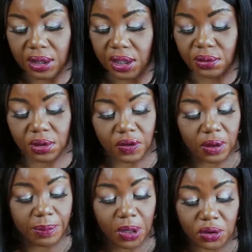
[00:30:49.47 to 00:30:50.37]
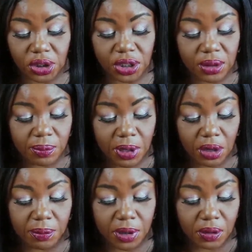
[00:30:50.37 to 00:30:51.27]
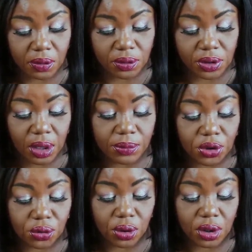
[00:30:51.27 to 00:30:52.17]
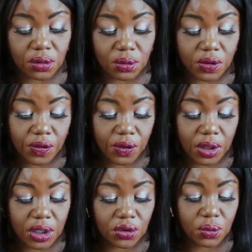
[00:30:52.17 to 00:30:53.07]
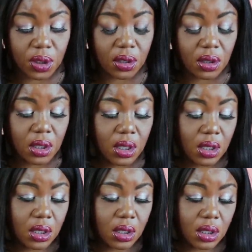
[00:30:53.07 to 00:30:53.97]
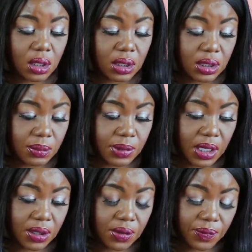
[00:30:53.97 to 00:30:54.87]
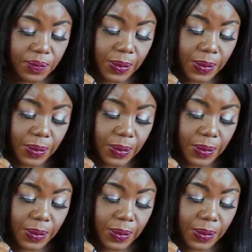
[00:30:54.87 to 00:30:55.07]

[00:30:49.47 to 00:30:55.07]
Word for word: this was for purchasing Bare Minerals I'm sure this was free as well uh, lip liner